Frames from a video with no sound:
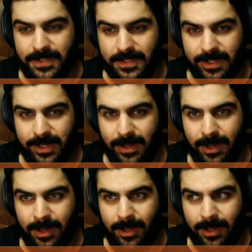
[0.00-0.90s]

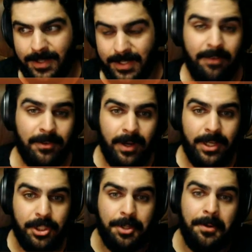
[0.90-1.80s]
because after
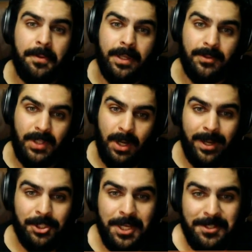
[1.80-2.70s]
I'd shown that Sour
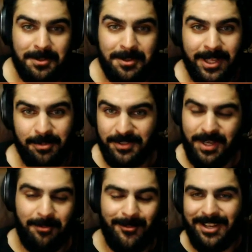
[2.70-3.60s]
Batch Changer labels,
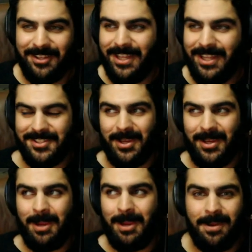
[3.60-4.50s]
I went that
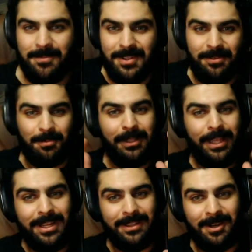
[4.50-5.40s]
same day. I'm sitting there
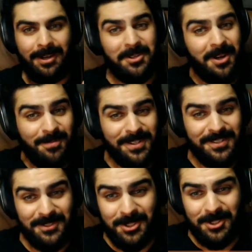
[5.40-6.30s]
planning that I'm going to talk about
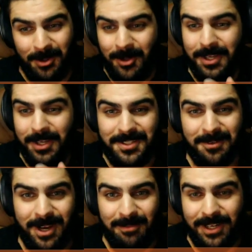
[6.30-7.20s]
this on the show. I'm on
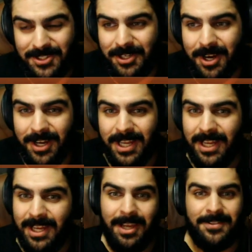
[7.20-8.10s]
Instagram and I saw
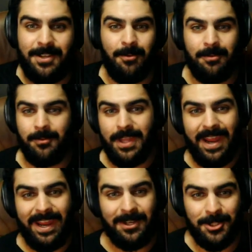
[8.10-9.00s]
someone with a
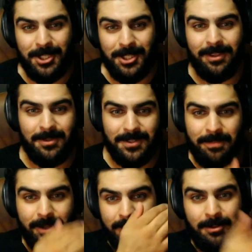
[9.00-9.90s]
hand check and there was a
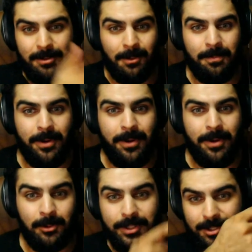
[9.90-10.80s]
unicorn
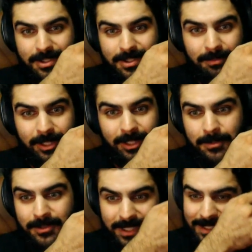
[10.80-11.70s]
bottle with just a
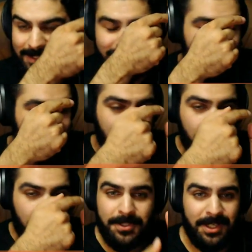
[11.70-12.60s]
labeled exact
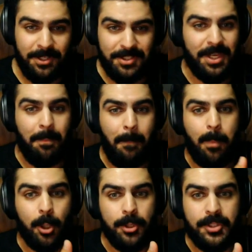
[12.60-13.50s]
Starburst thing. It just said
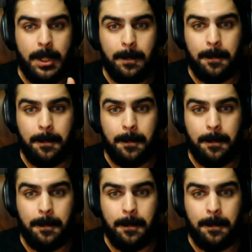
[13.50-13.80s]
Burst.